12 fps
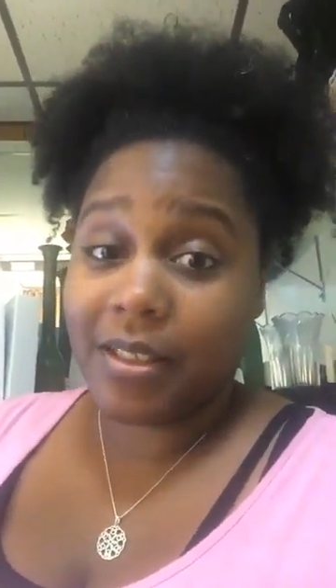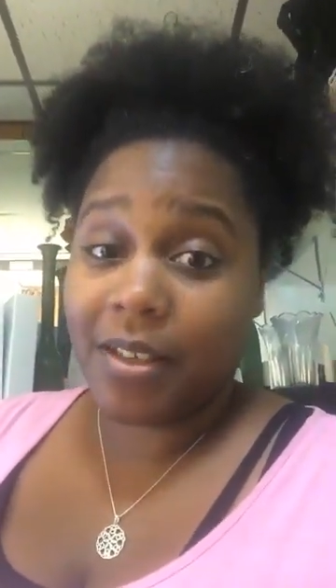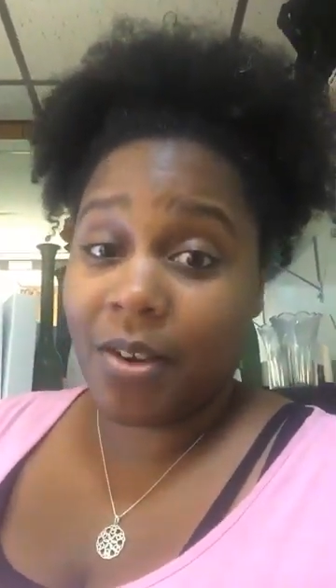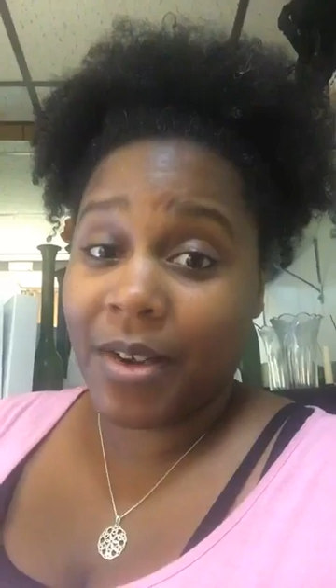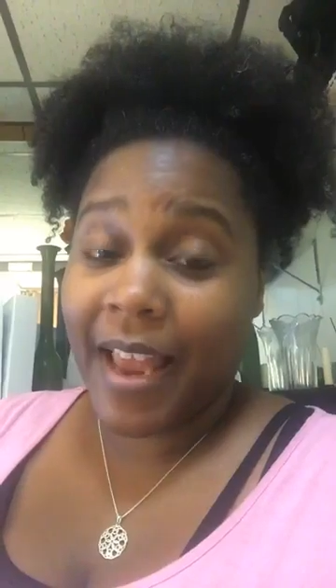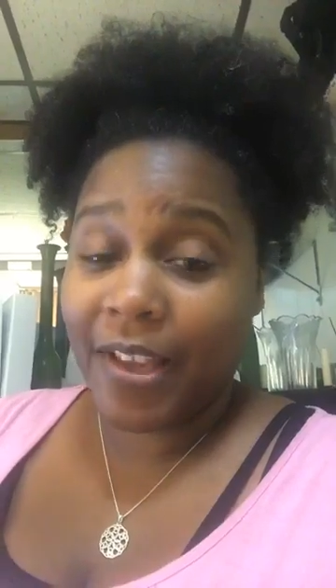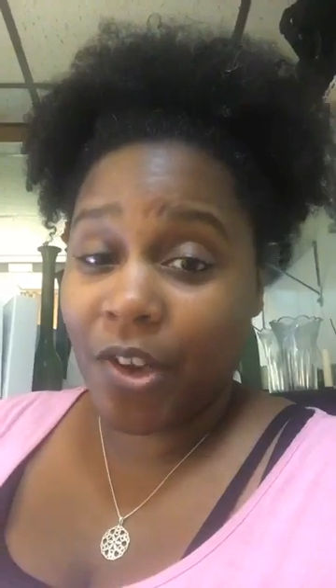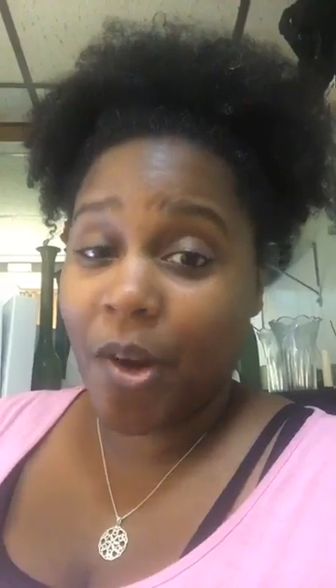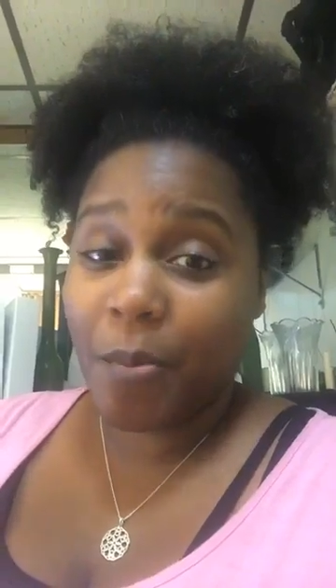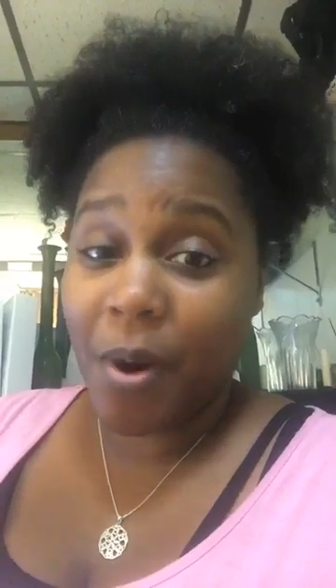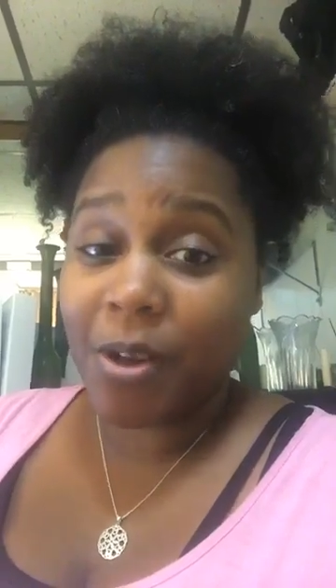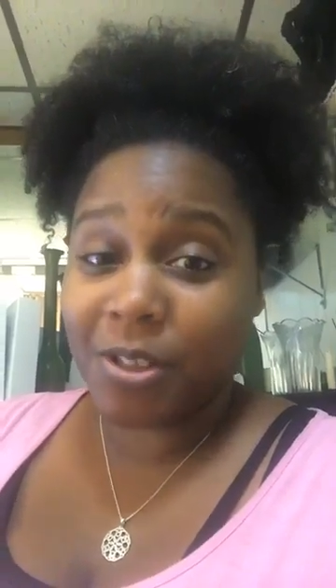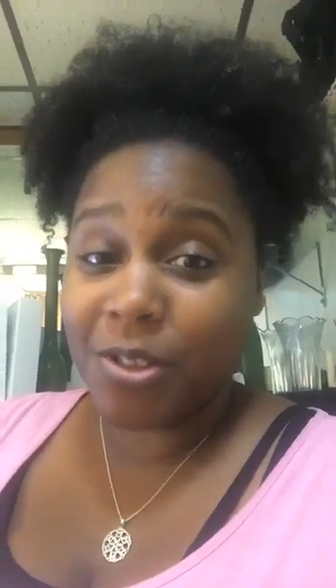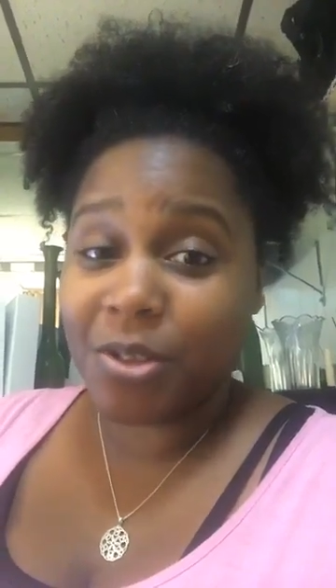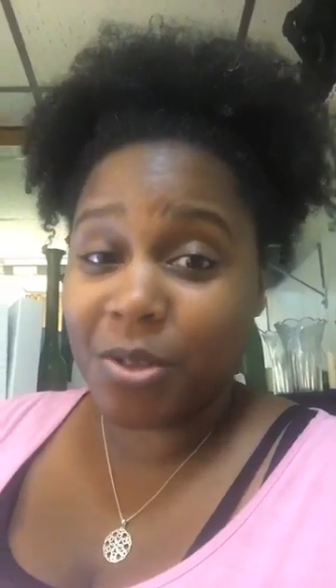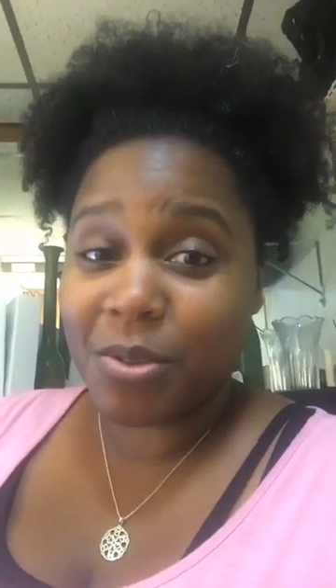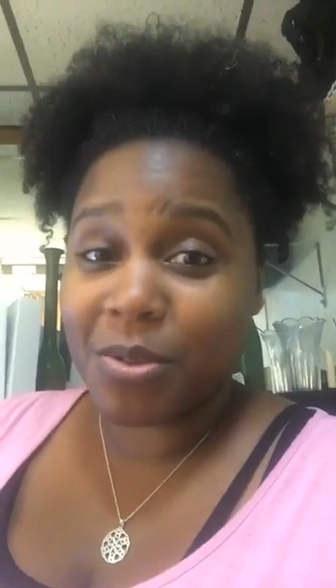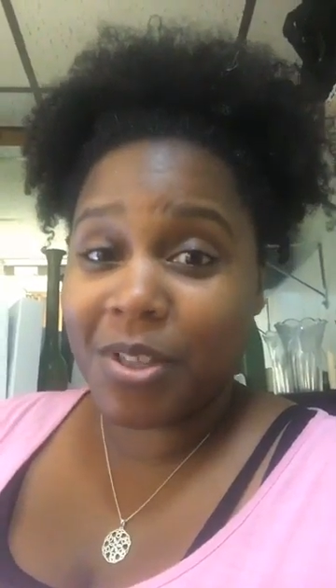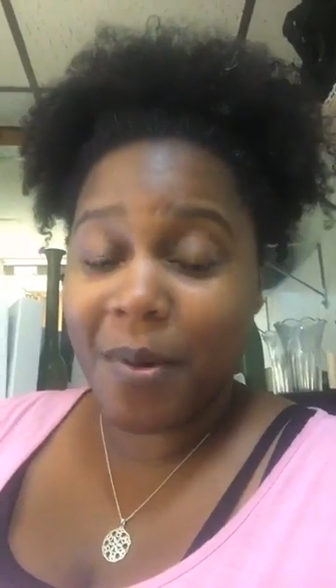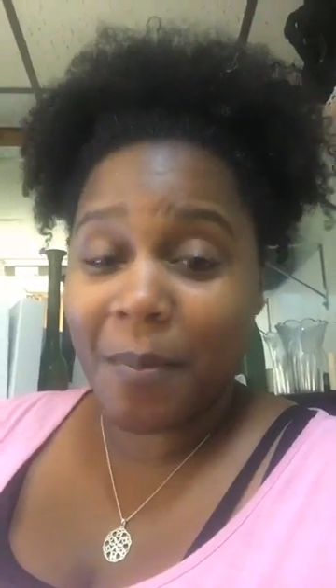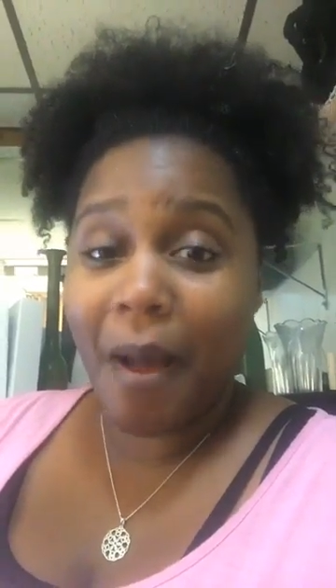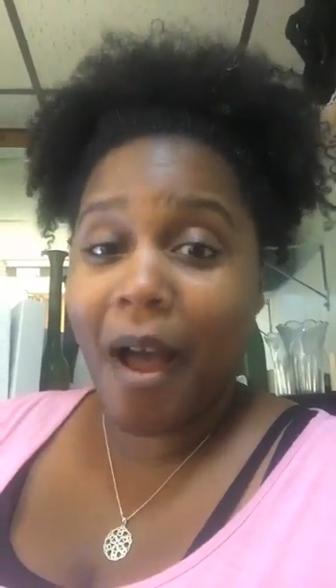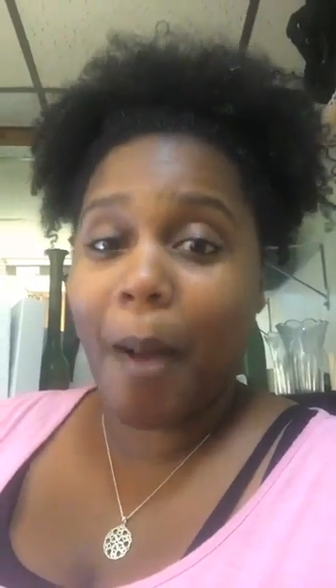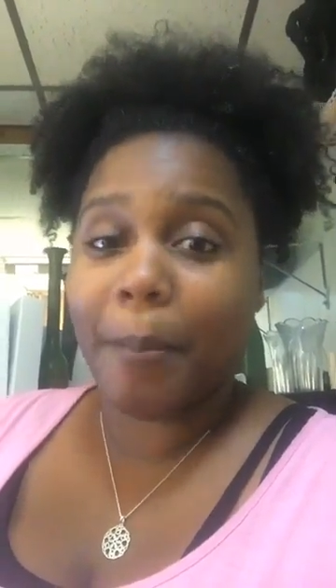Okay, you're a person too. You're a
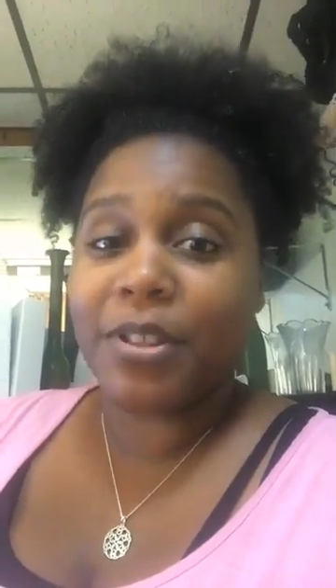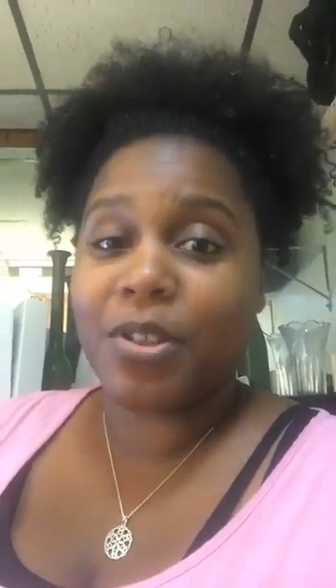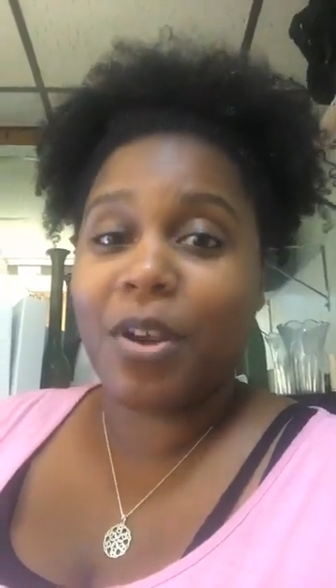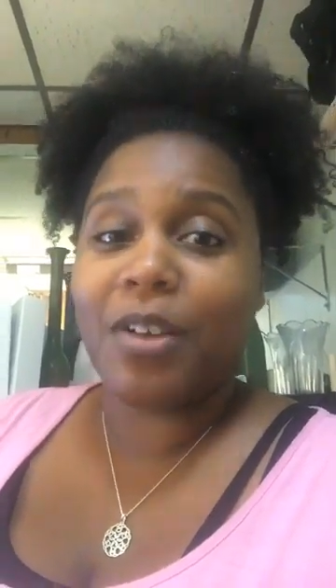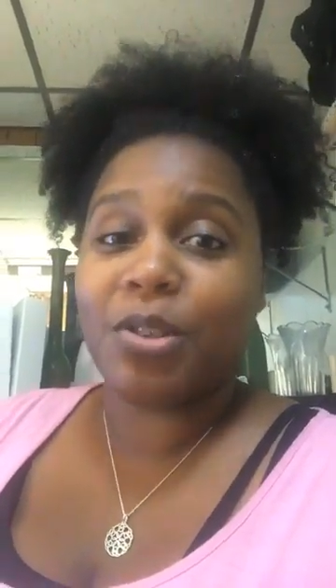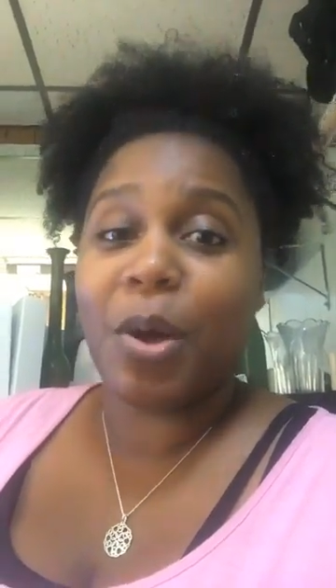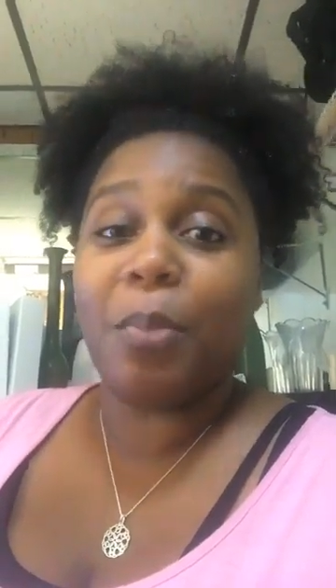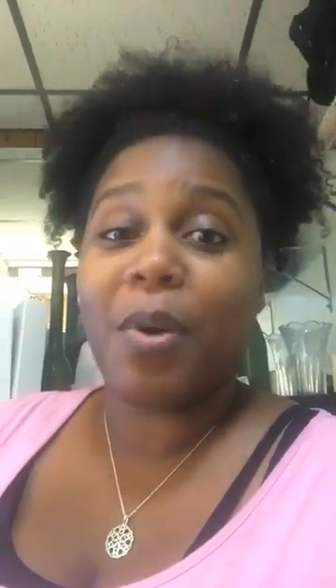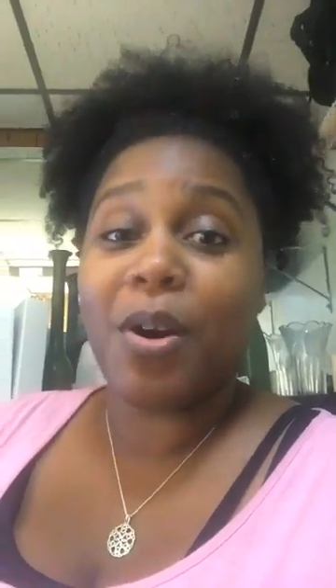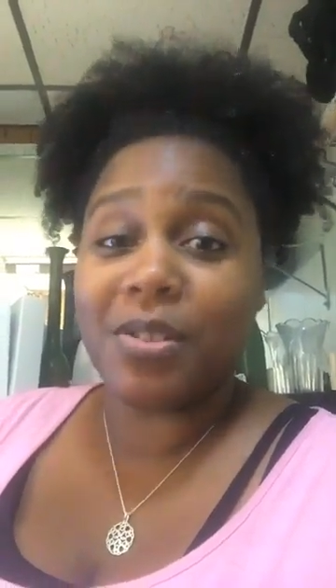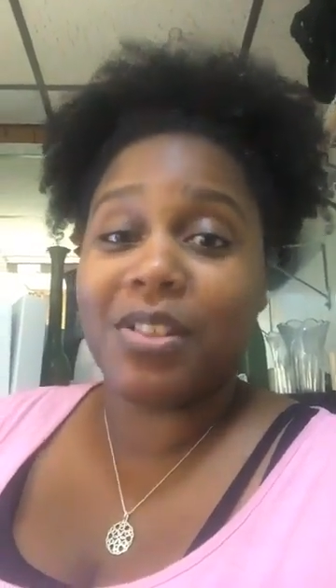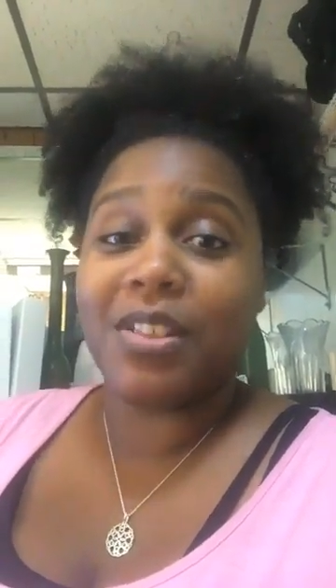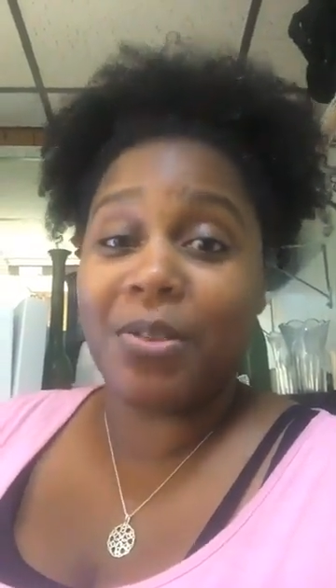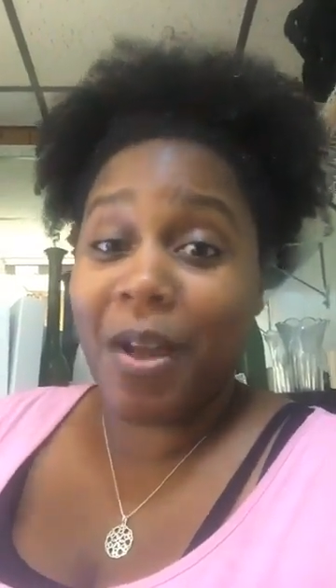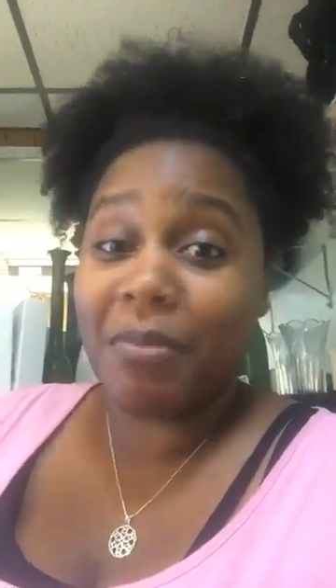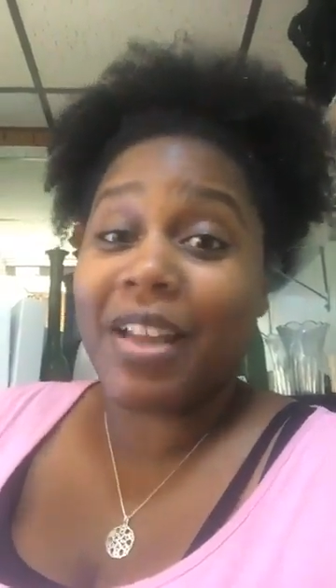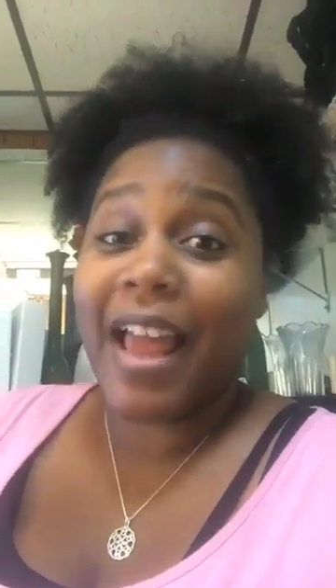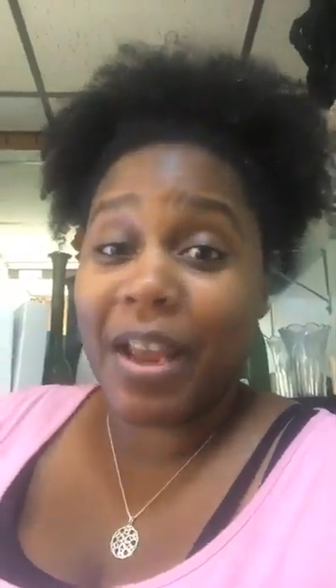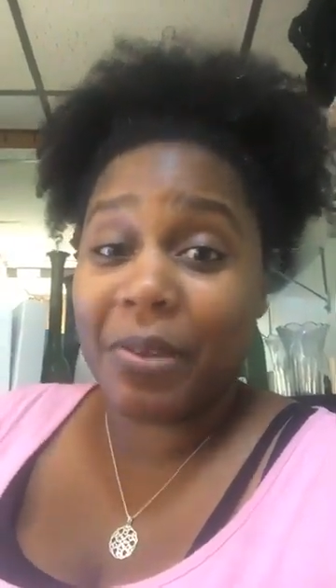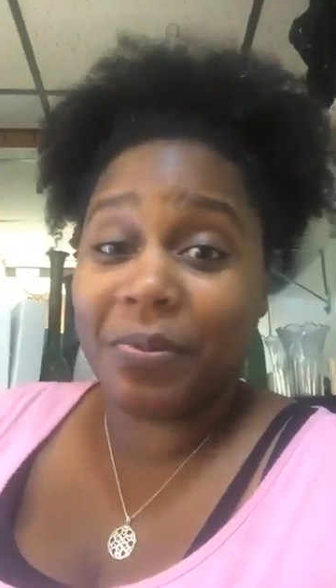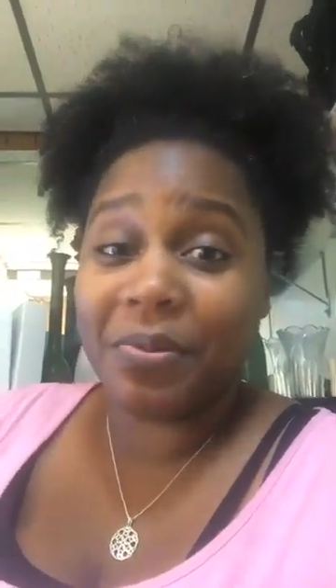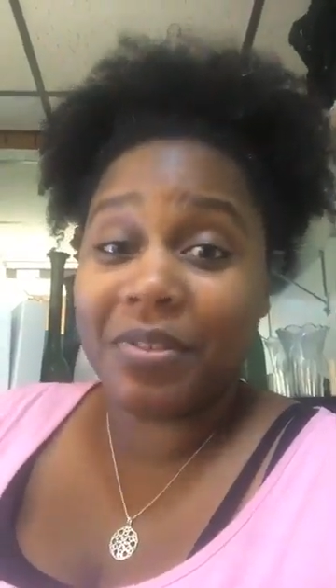mom, but you're also a person. You have a life.